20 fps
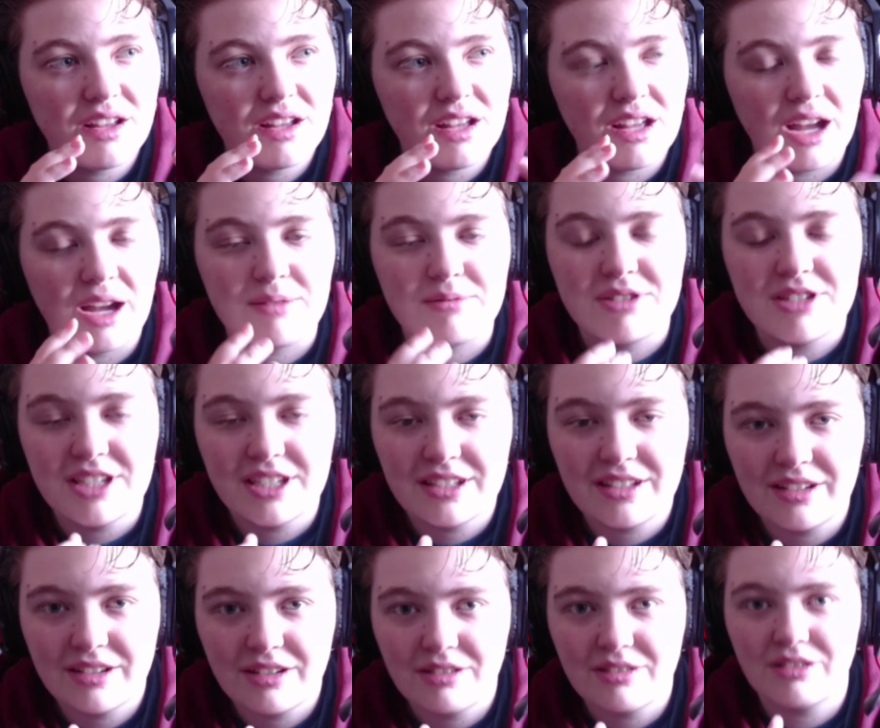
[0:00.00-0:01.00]
I'm
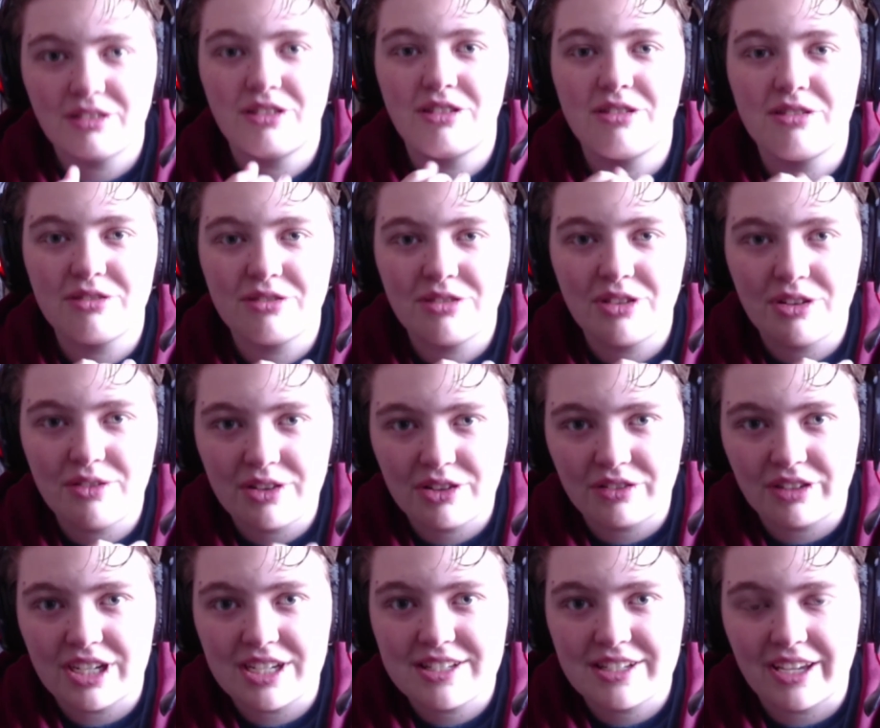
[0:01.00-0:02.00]
sick of the
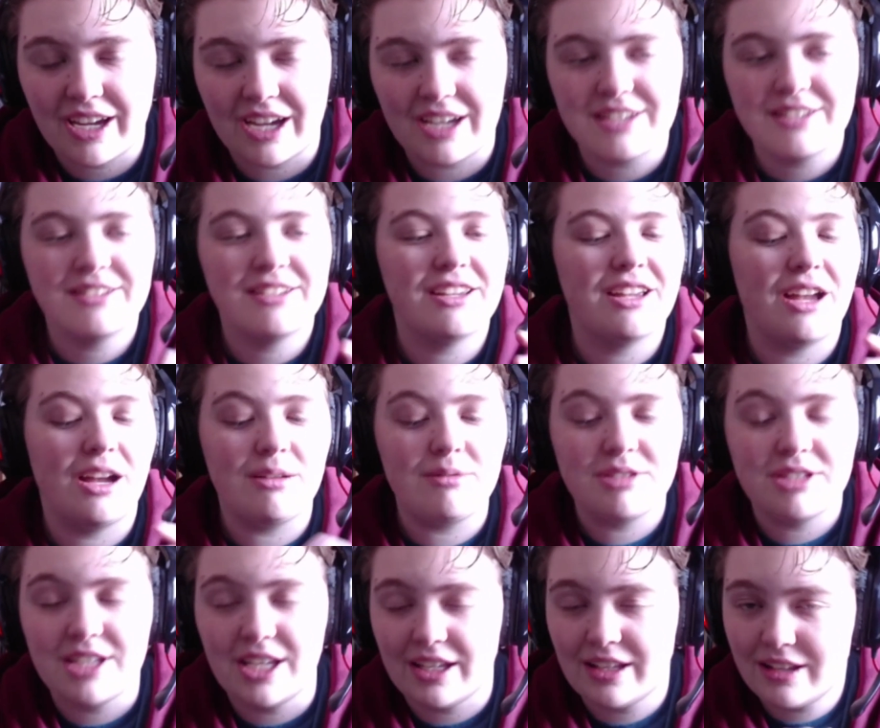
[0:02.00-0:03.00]
gray skies. I'm
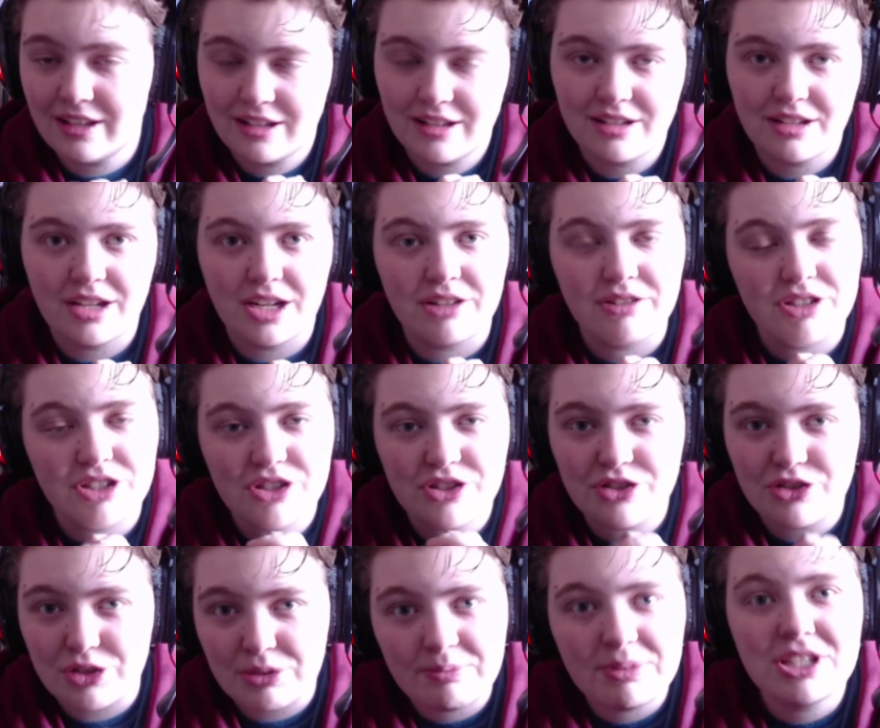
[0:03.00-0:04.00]
sick of the
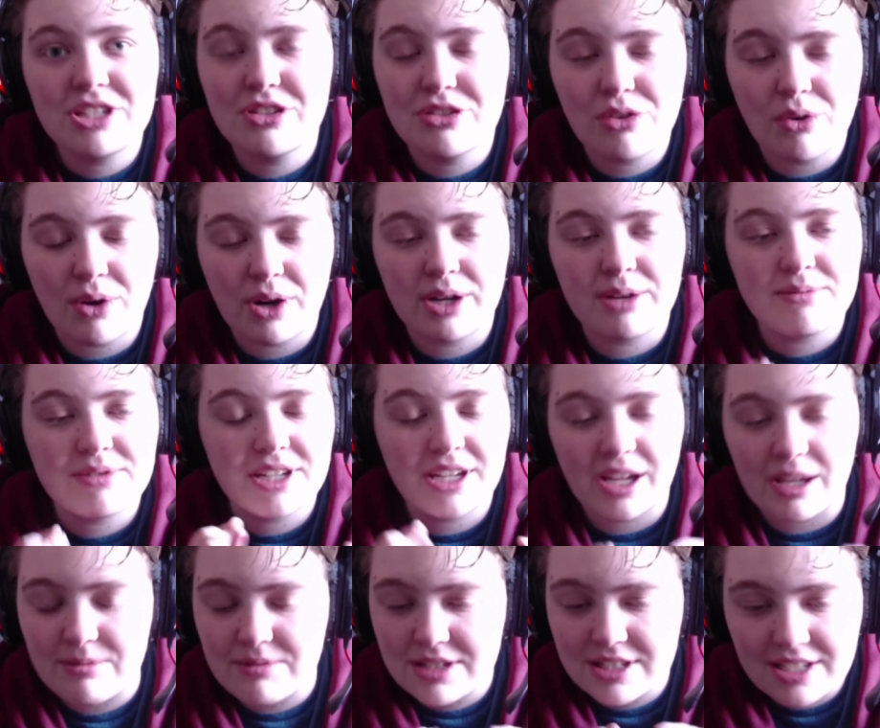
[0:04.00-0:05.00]
stupid storms.
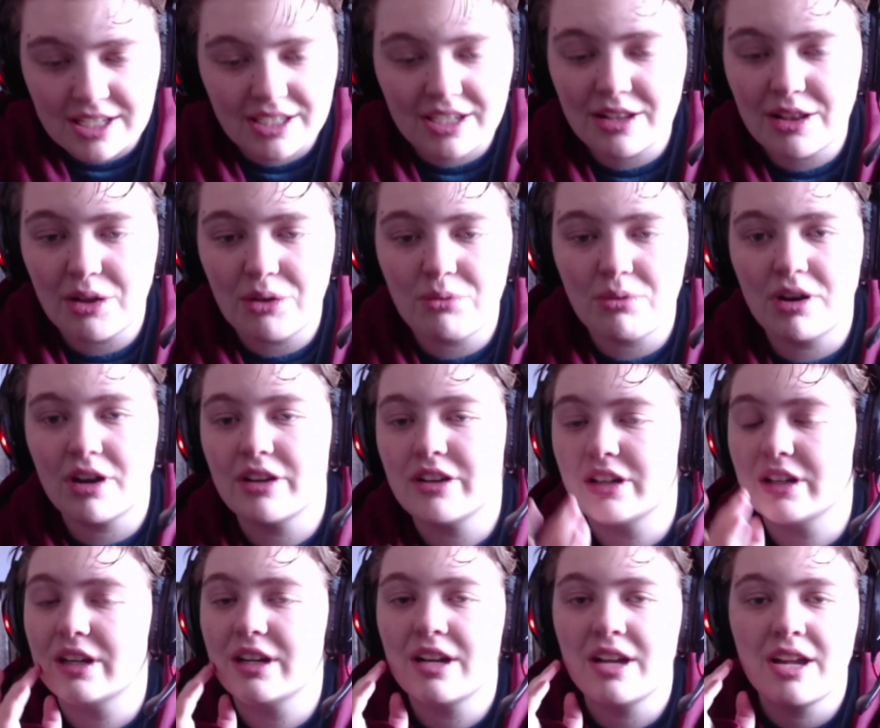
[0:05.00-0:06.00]
I'm sick of the
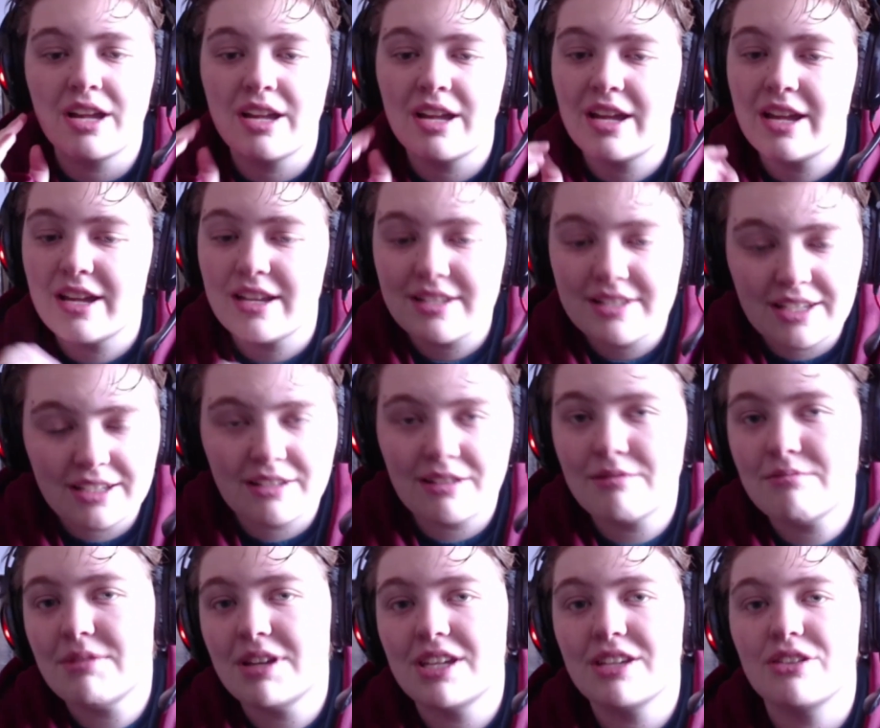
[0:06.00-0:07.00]
water. Sick
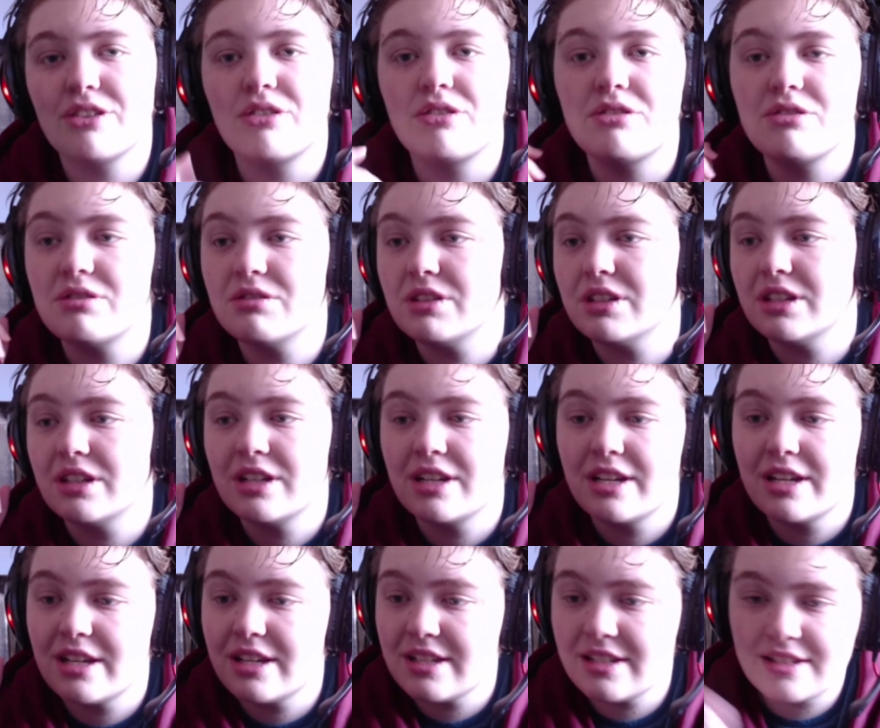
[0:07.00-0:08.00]
of being cold.
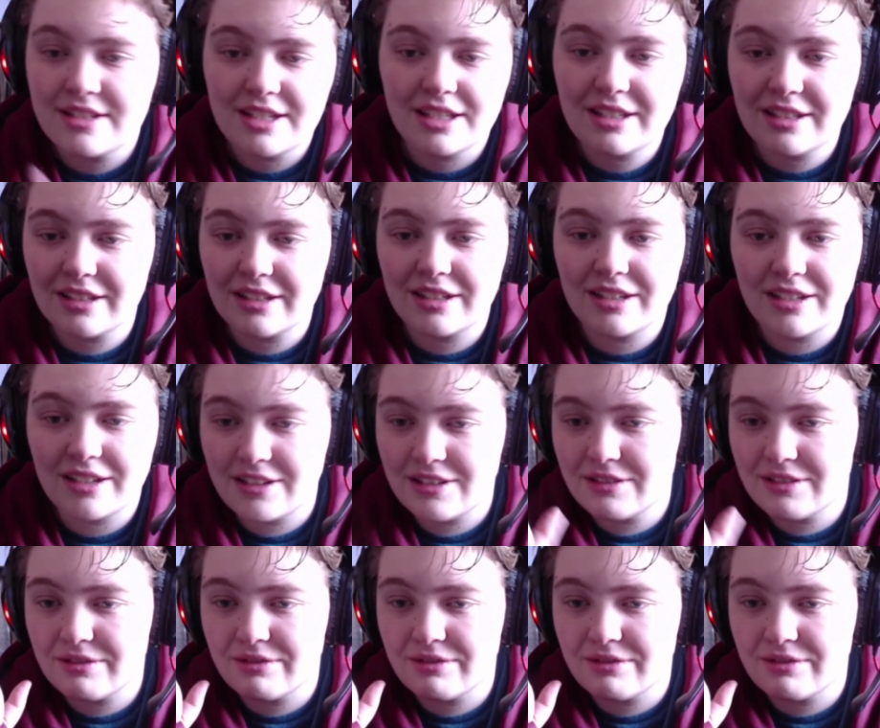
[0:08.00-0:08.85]
Sick of